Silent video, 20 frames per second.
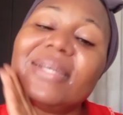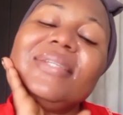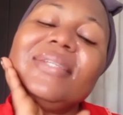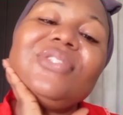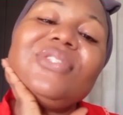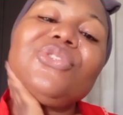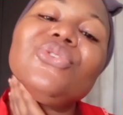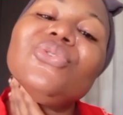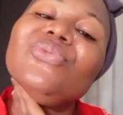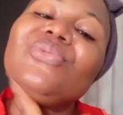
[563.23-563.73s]

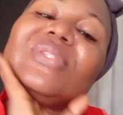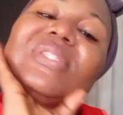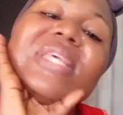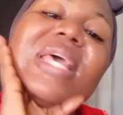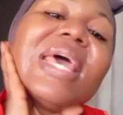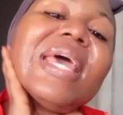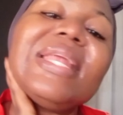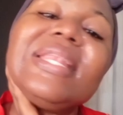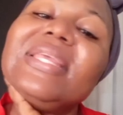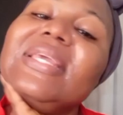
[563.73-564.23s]
used
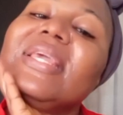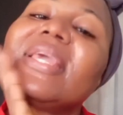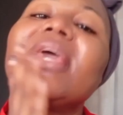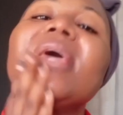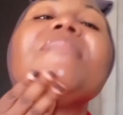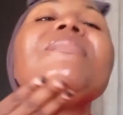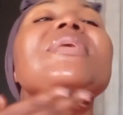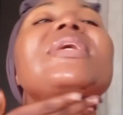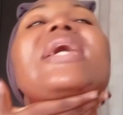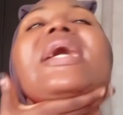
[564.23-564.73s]
any
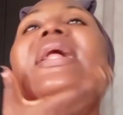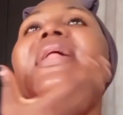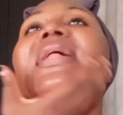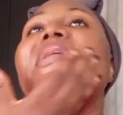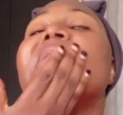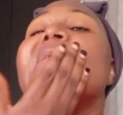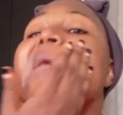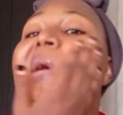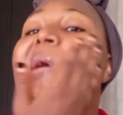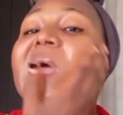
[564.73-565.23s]
chemical
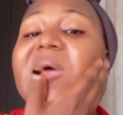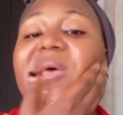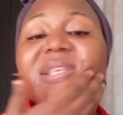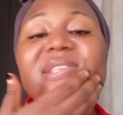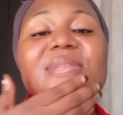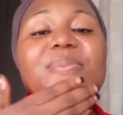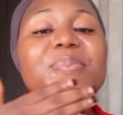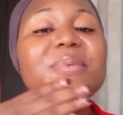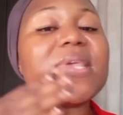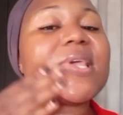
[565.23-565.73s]

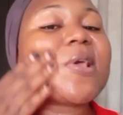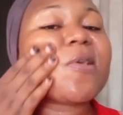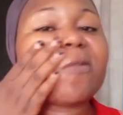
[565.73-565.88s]
SPF.